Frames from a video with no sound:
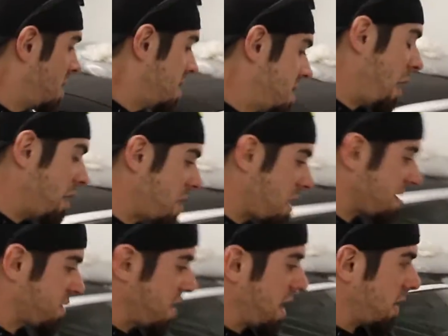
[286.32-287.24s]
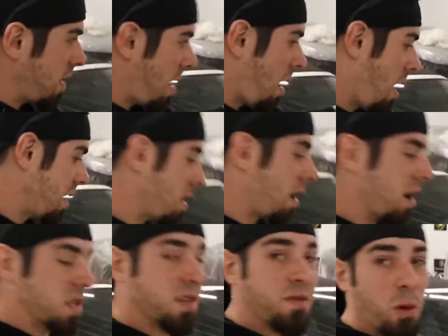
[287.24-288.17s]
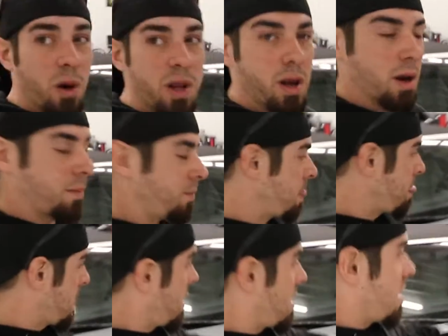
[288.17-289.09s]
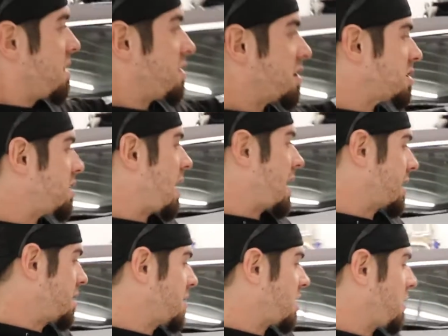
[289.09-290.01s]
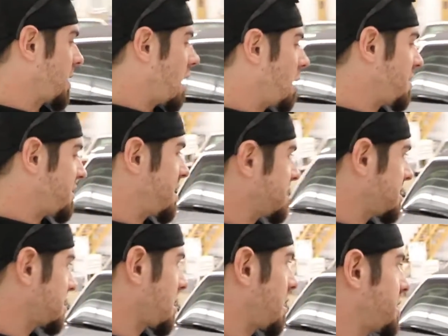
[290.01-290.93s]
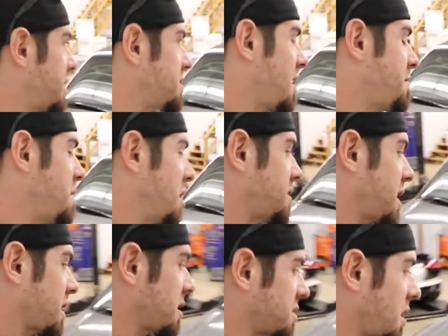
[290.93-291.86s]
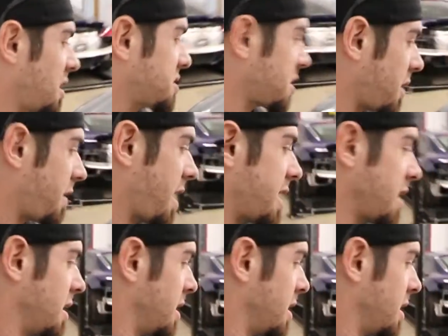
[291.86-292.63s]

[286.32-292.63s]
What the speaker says: Now, another thing, Audi RS4 here. There's a lot going to be going on with this. This car does have Miltech exhaust already.